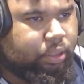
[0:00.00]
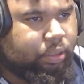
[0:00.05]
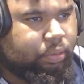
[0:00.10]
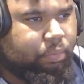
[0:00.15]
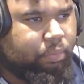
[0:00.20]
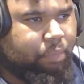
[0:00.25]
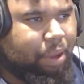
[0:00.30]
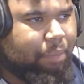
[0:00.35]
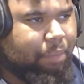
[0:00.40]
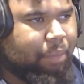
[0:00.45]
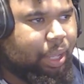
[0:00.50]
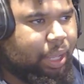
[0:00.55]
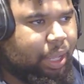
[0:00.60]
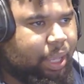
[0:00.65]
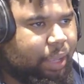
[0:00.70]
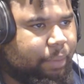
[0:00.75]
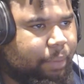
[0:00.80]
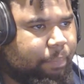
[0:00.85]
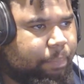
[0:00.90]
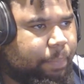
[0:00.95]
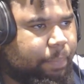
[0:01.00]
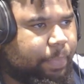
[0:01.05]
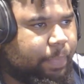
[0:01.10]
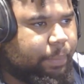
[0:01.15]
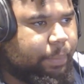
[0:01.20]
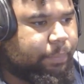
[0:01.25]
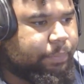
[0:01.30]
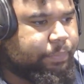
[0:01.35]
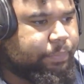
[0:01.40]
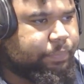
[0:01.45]
Big bucket.
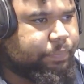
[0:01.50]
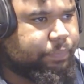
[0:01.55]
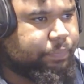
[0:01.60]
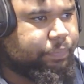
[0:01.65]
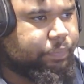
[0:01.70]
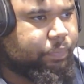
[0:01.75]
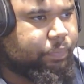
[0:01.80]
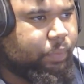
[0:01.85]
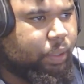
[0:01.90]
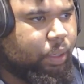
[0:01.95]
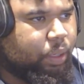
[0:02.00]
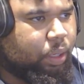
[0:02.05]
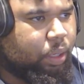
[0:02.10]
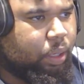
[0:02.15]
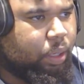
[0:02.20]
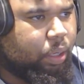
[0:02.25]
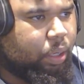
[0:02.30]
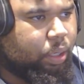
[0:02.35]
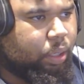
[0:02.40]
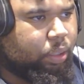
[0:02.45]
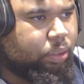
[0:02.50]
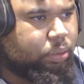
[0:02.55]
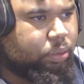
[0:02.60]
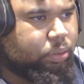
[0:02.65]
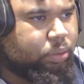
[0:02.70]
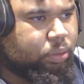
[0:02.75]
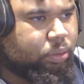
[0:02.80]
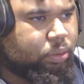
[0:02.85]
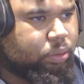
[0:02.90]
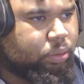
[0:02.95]
23 now
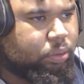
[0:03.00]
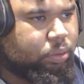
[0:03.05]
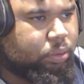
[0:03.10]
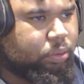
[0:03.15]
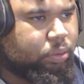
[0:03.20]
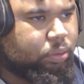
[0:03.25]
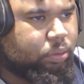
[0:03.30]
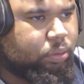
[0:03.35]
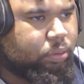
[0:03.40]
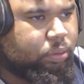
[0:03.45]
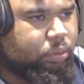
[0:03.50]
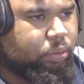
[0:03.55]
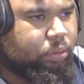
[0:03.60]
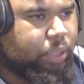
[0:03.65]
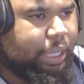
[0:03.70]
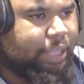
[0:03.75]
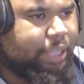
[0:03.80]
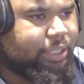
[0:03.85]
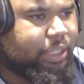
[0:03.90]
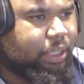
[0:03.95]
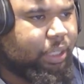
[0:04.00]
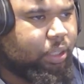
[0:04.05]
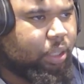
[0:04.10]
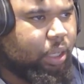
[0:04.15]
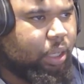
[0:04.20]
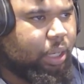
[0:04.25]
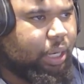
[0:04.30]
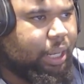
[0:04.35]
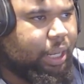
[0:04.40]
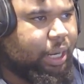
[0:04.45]
for Williams. Pezzy.
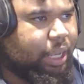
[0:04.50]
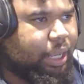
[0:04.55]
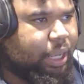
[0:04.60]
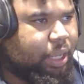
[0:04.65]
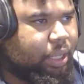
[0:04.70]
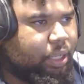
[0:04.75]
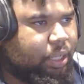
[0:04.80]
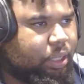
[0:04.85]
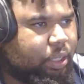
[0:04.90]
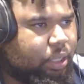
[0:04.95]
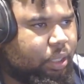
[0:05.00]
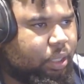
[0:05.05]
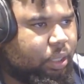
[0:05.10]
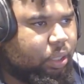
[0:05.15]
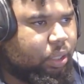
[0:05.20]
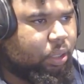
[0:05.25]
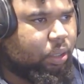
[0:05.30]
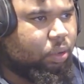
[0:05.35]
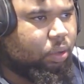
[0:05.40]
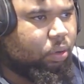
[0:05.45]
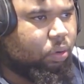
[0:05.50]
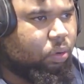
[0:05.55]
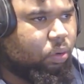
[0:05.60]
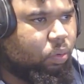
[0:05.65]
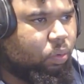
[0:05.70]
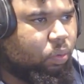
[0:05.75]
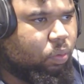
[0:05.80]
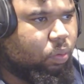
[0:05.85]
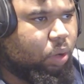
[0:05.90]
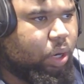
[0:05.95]
like that. has been so good off the bench
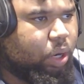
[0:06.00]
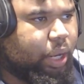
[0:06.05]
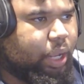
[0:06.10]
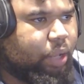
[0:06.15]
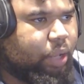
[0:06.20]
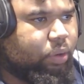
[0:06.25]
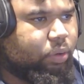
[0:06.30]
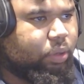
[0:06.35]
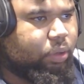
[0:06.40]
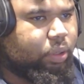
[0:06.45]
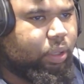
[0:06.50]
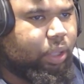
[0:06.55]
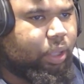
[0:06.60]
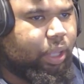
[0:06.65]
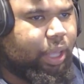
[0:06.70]
with his eight points.